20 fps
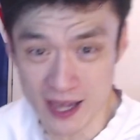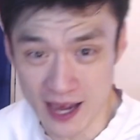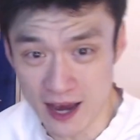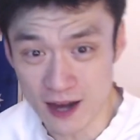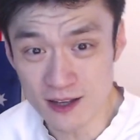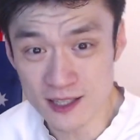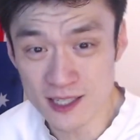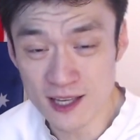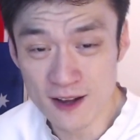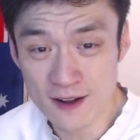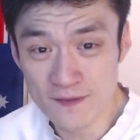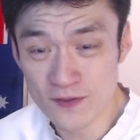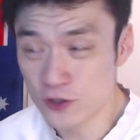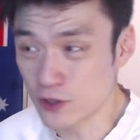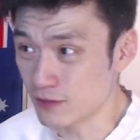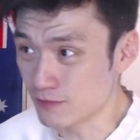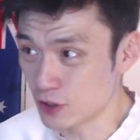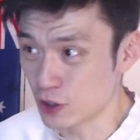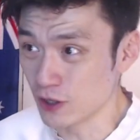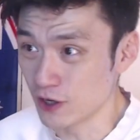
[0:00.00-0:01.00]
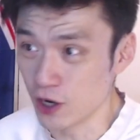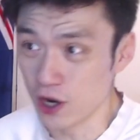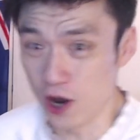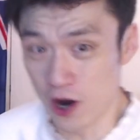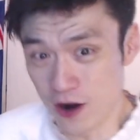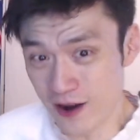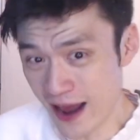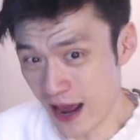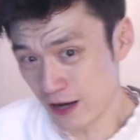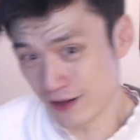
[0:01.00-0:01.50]
else to
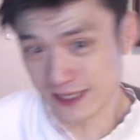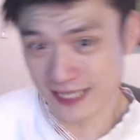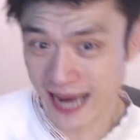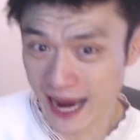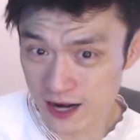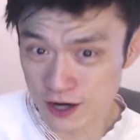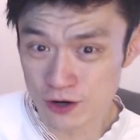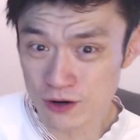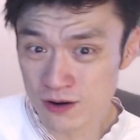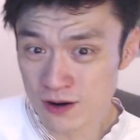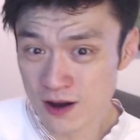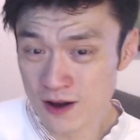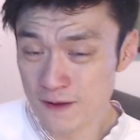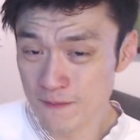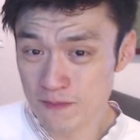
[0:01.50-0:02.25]
learn how to tackle?